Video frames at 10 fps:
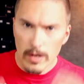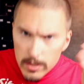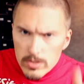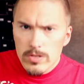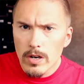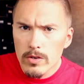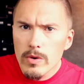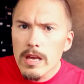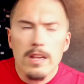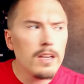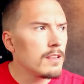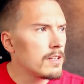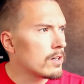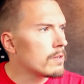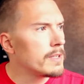When you start reading the
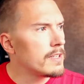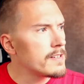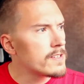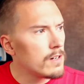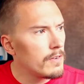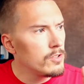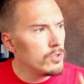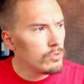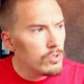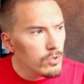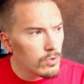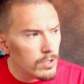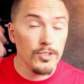documentation of a new tool,